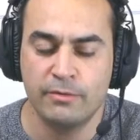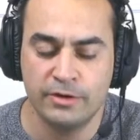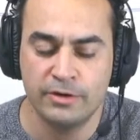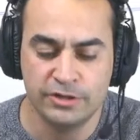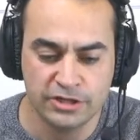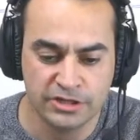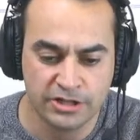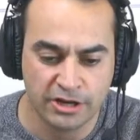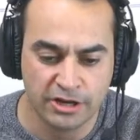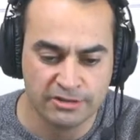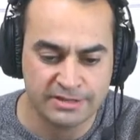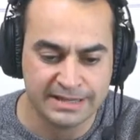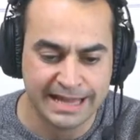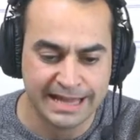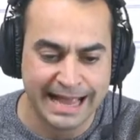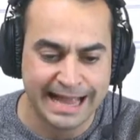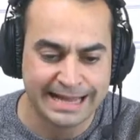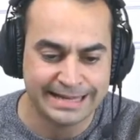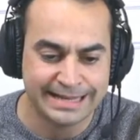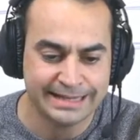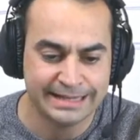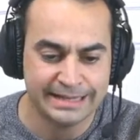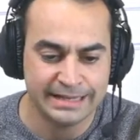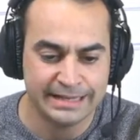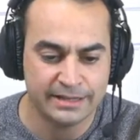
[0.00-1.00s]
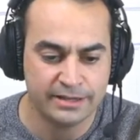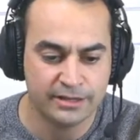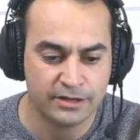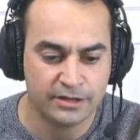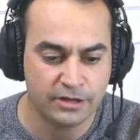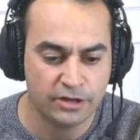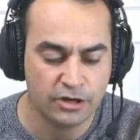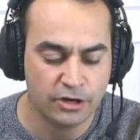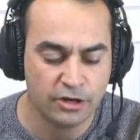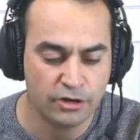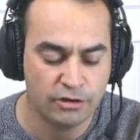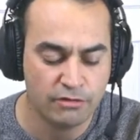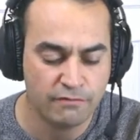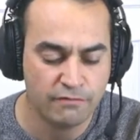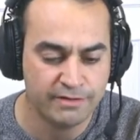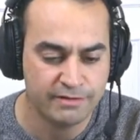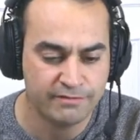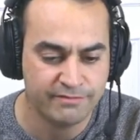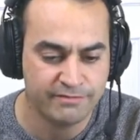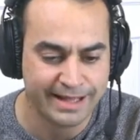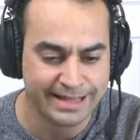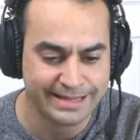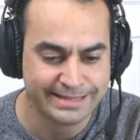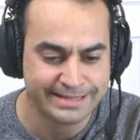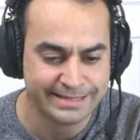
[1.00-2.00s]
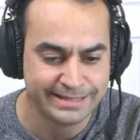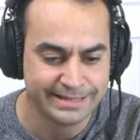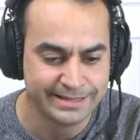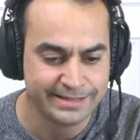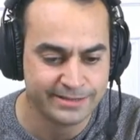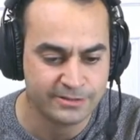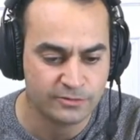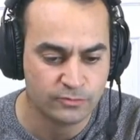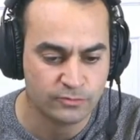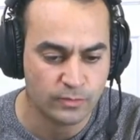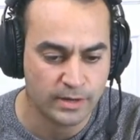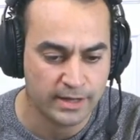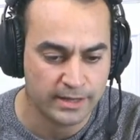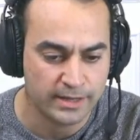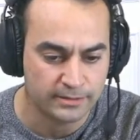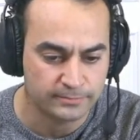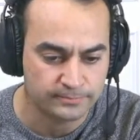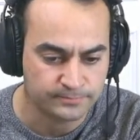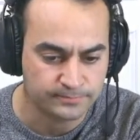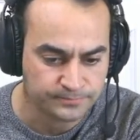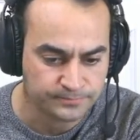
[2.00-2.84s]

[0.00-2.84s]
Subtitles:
We're just going to add in the COVID vaccine as well.